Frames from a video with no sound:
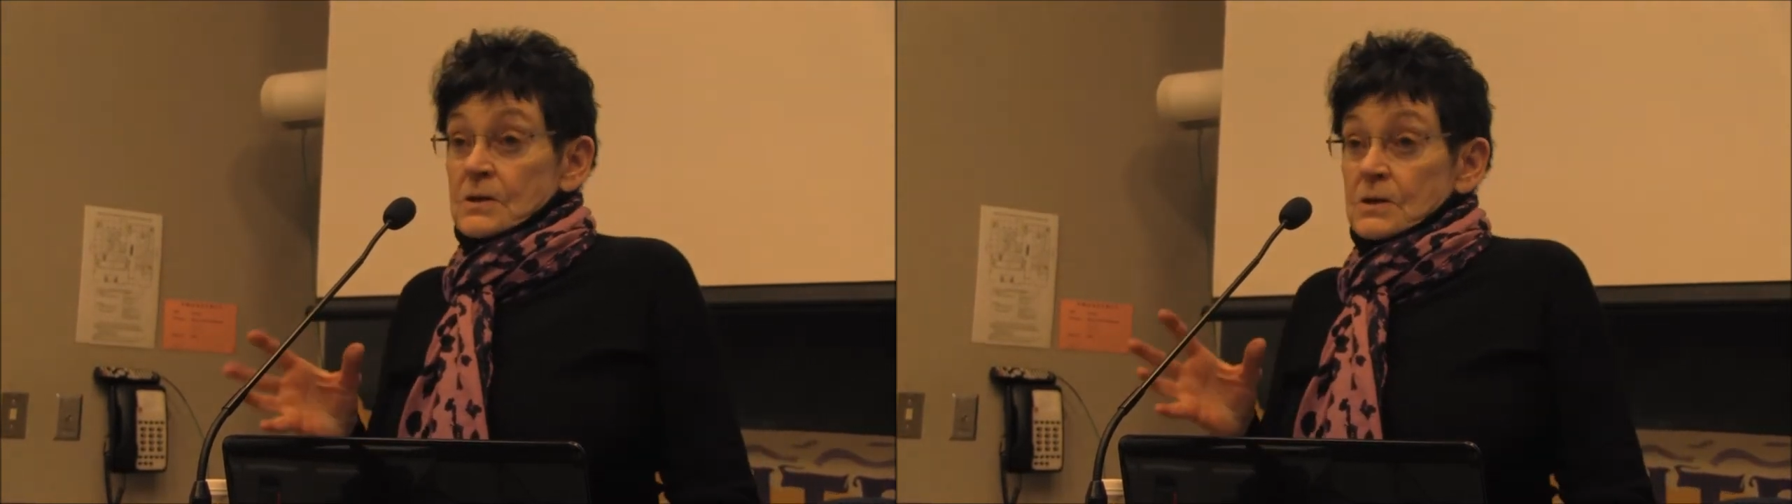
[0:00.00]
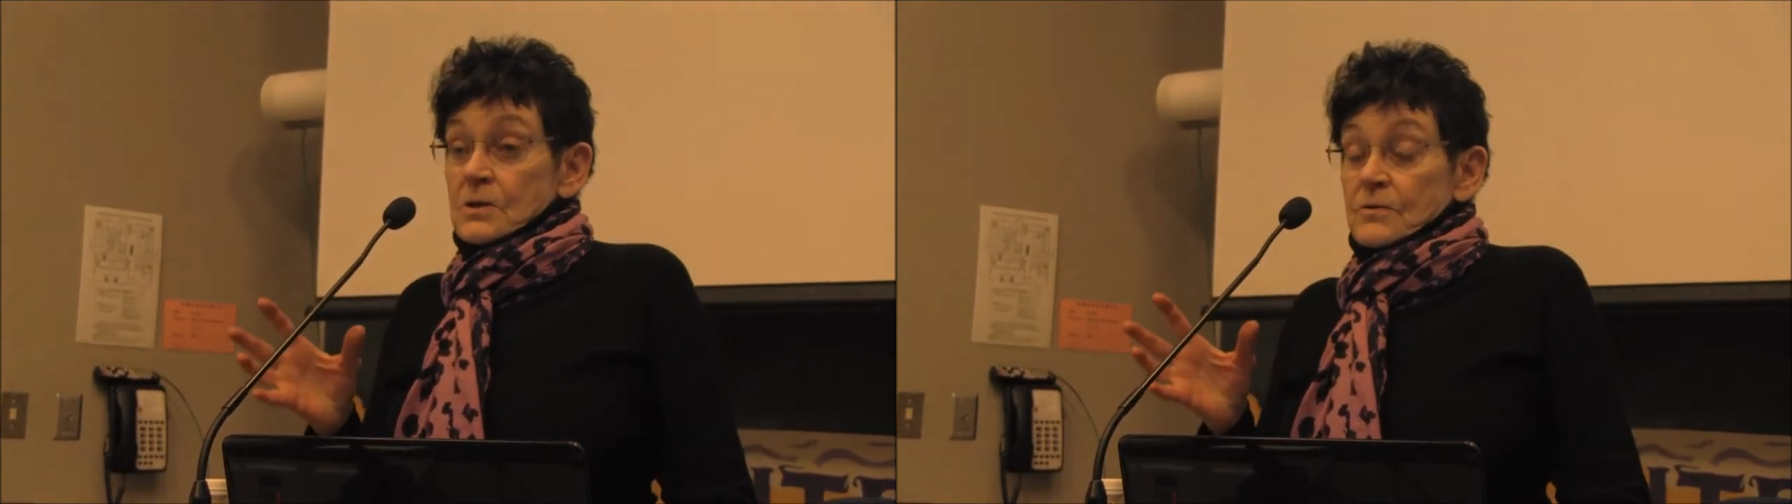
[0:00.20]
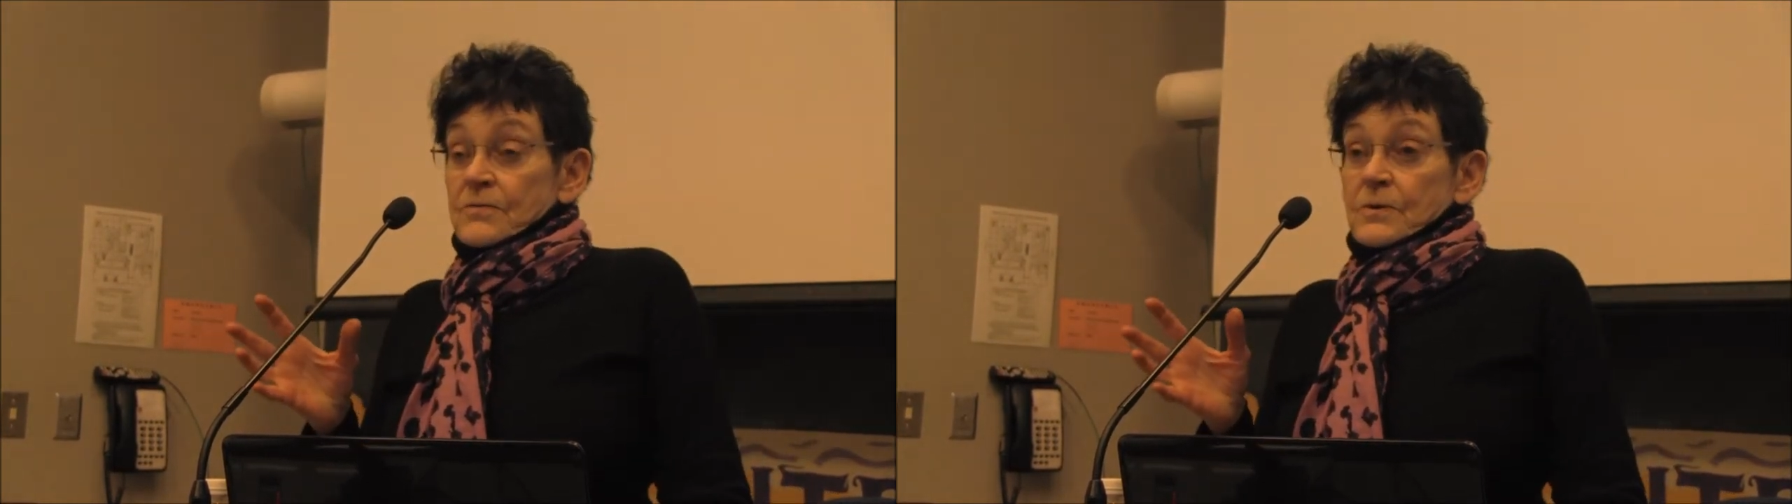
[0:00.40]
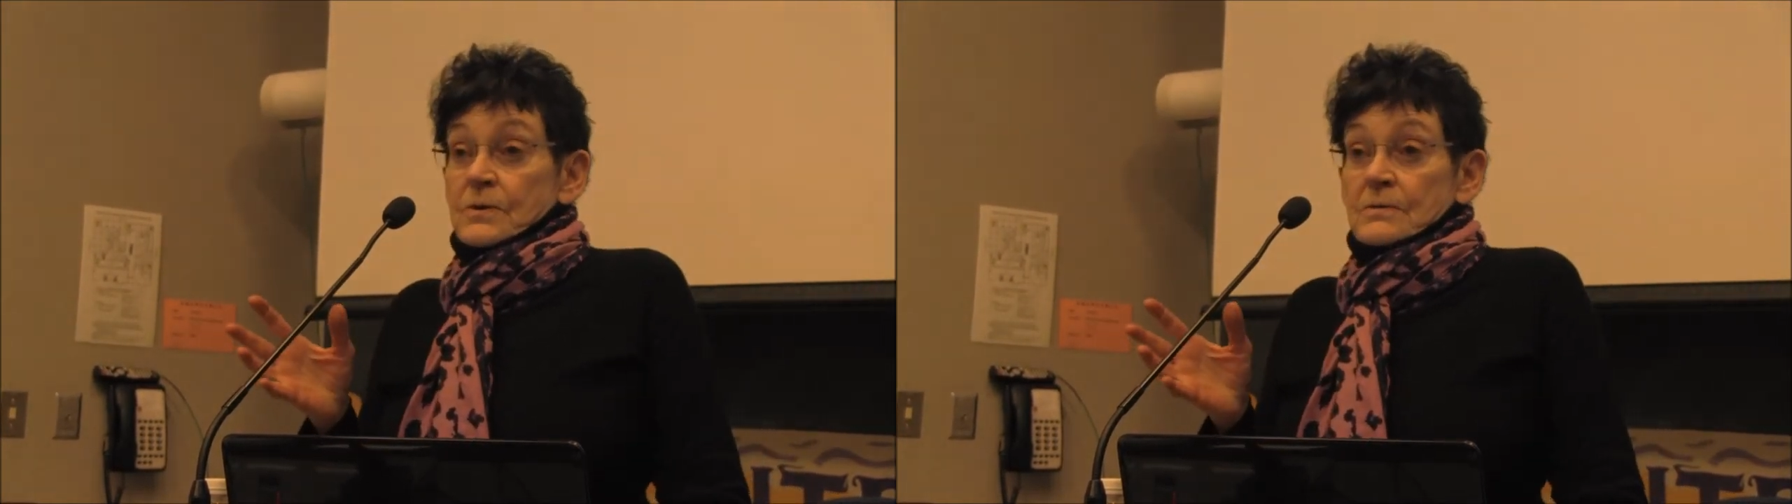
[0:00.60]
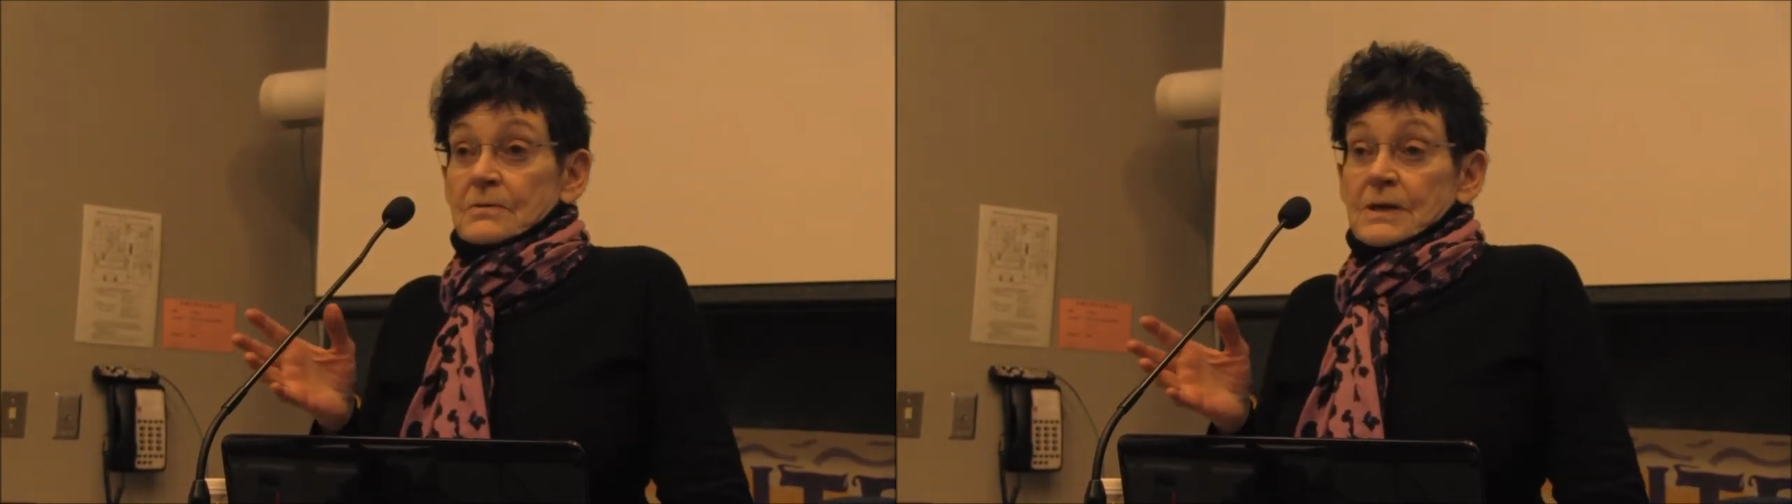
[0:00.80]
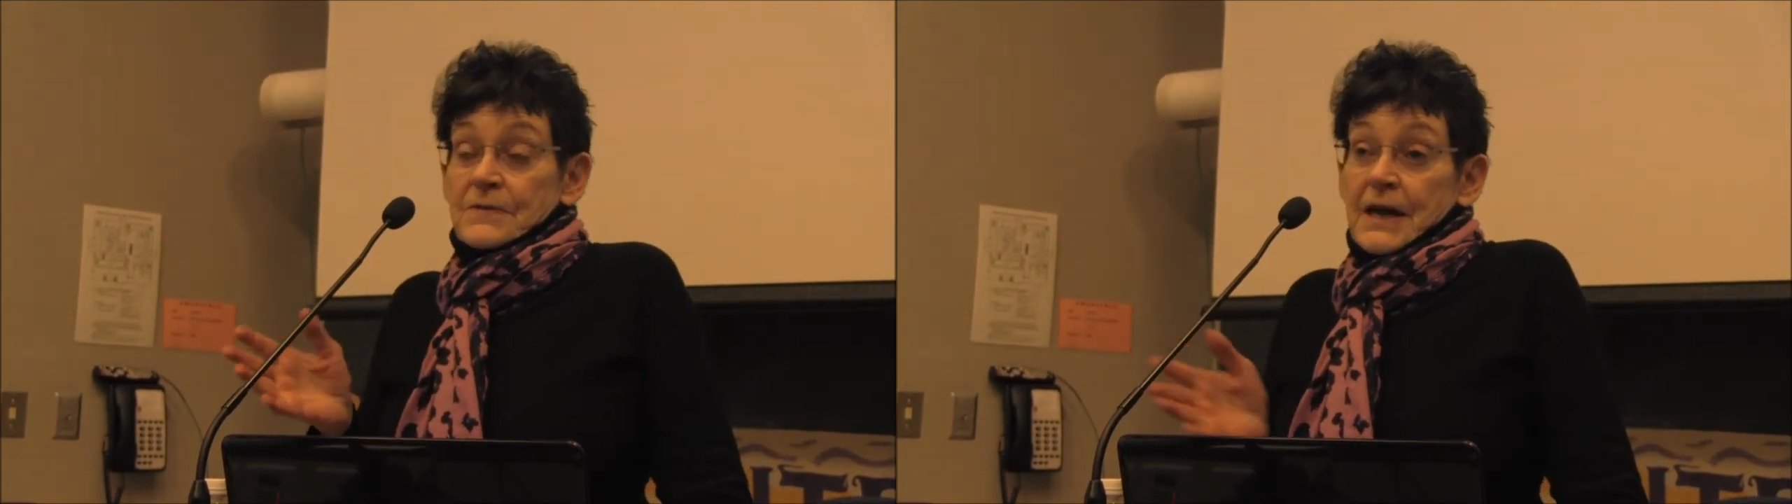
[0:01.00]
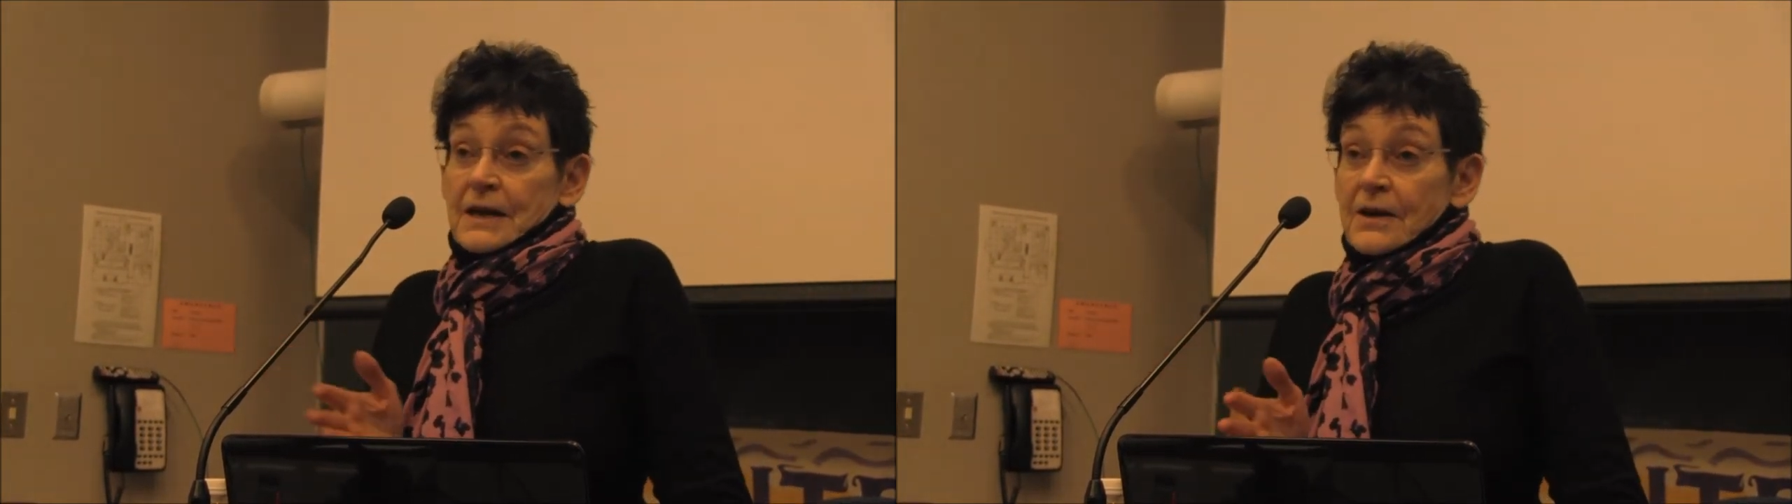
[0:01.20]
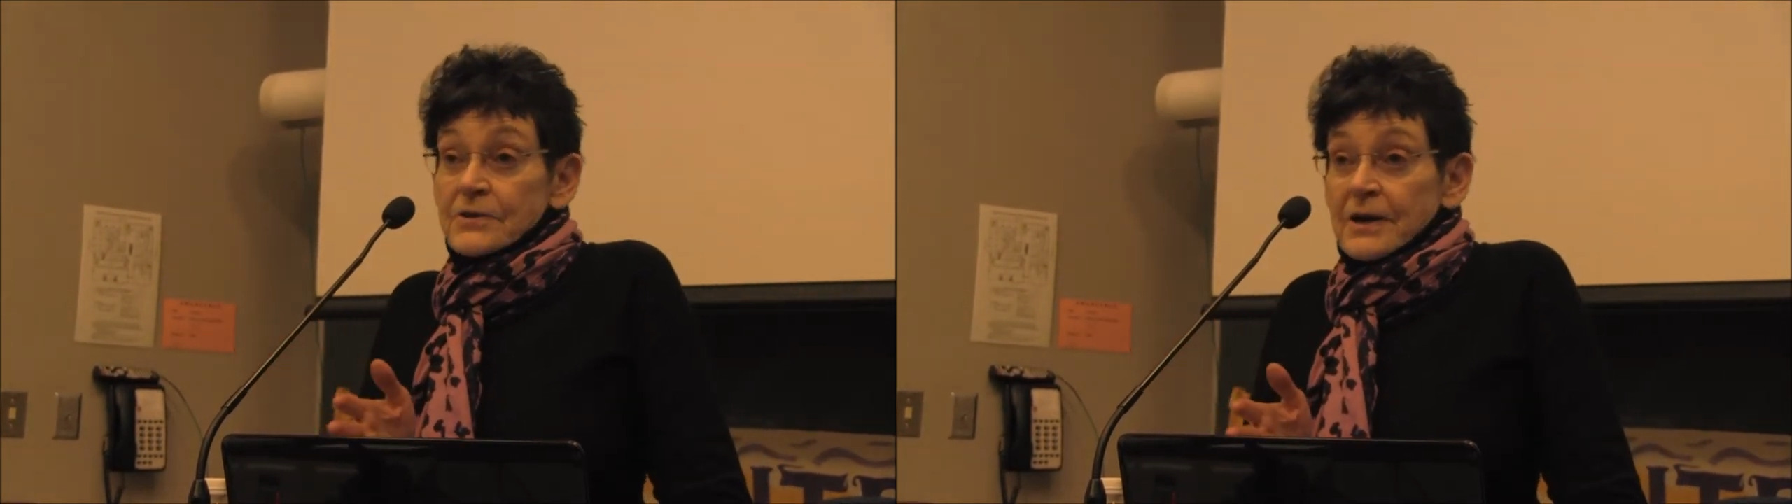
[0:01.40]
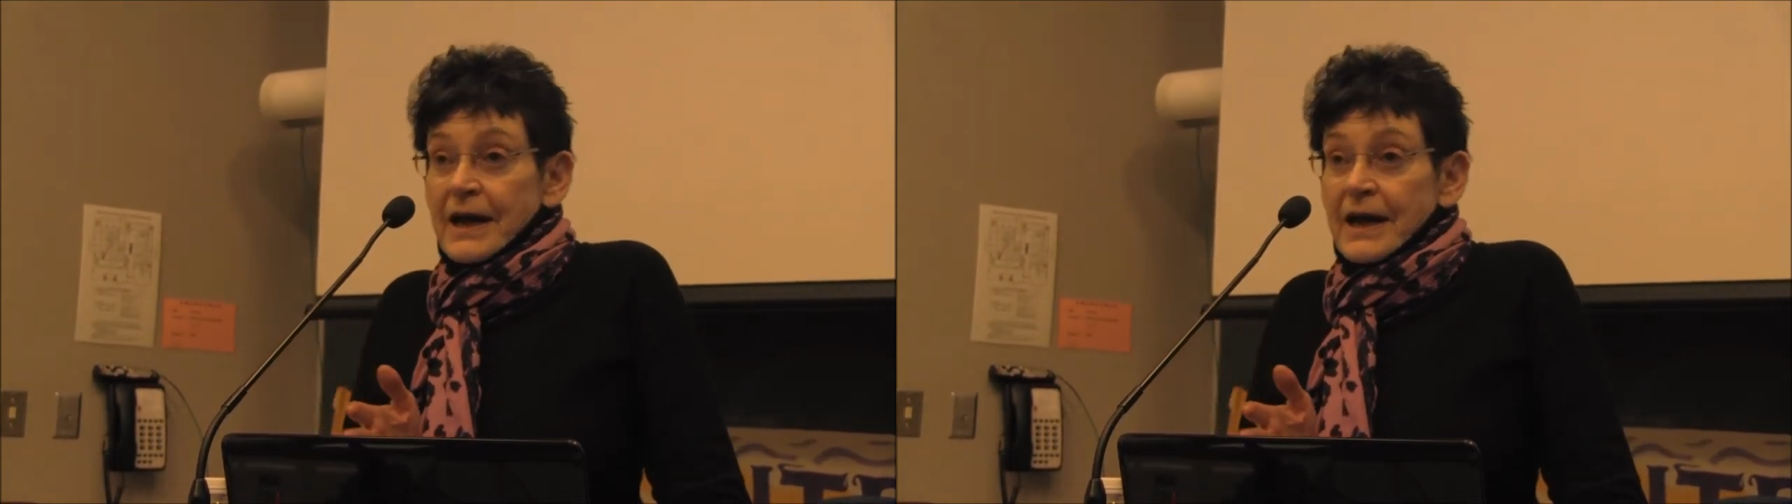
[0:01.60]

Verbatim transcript: you know for that other